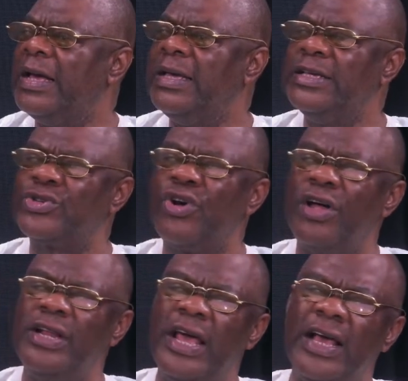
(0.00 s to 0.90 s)
he
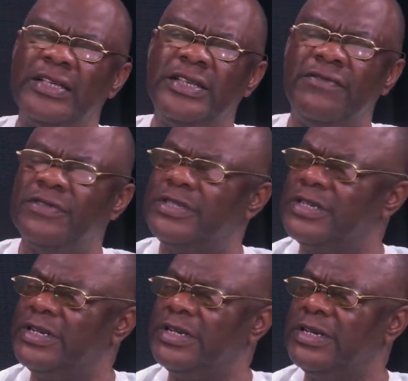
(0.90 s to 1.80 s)
scored
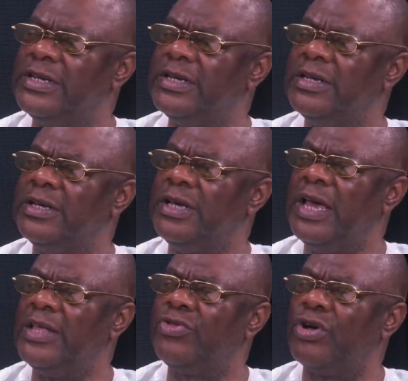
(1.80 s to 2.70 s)

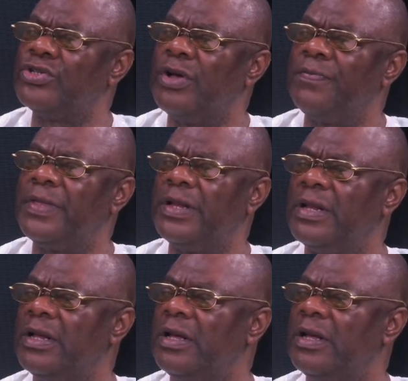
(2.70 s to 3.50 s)
78 or something,